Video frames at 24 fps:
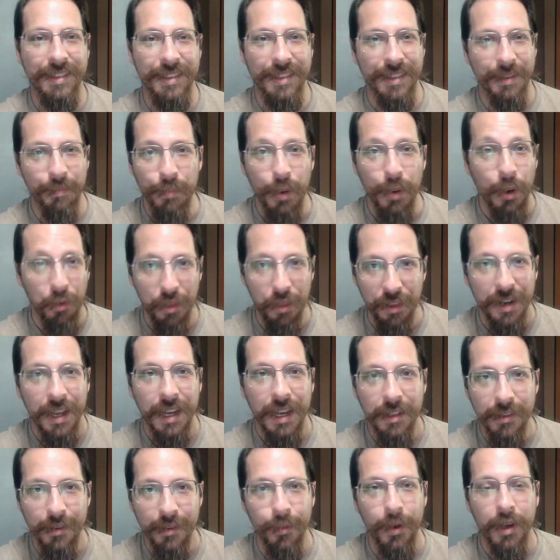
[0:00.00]
both
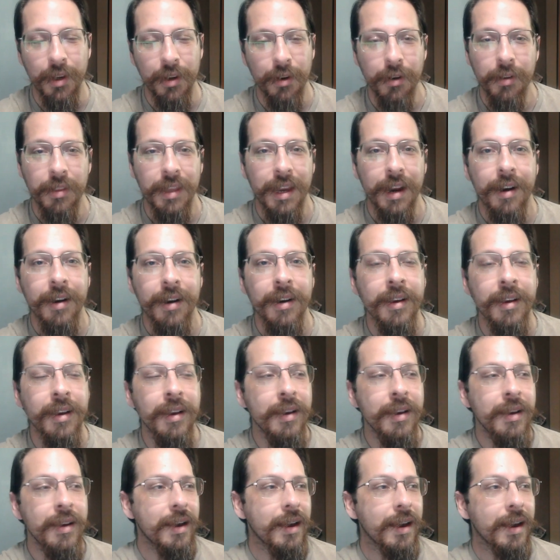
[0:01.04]
nights while you're there,
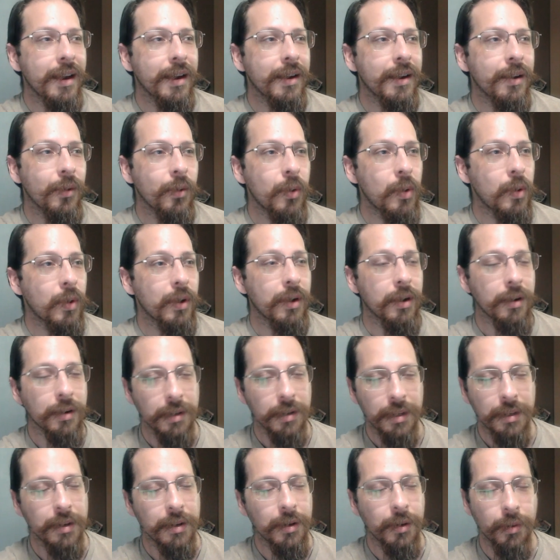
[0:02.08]
uh, or,
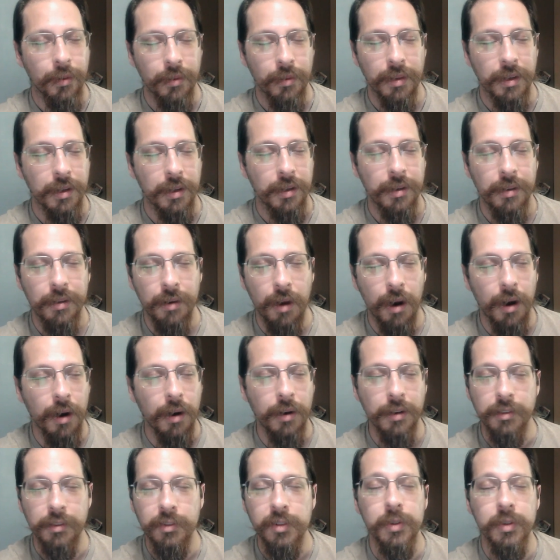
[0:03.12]
you know, the
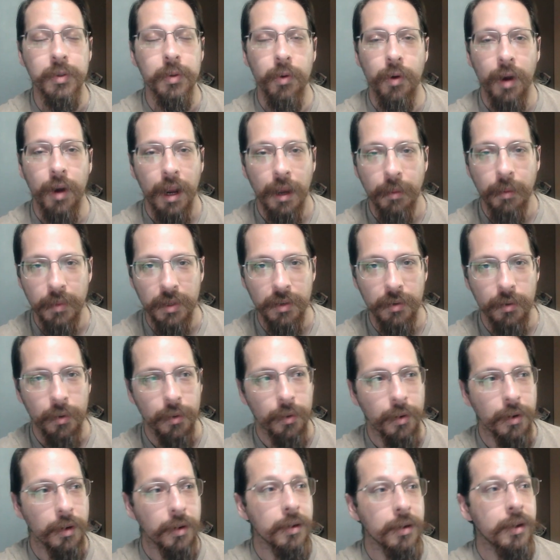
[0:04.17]
car is too cramped,
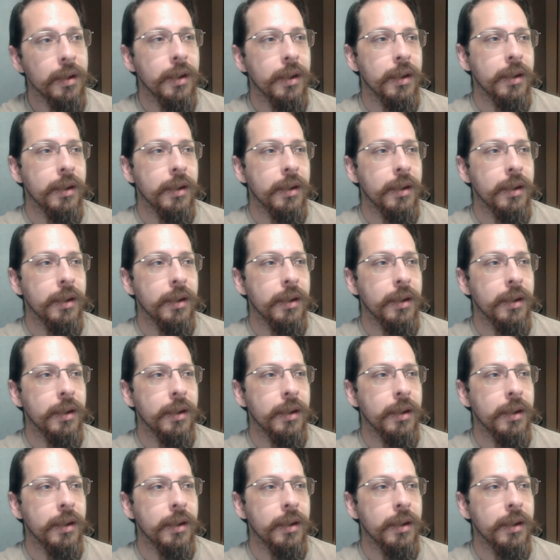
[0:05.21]
or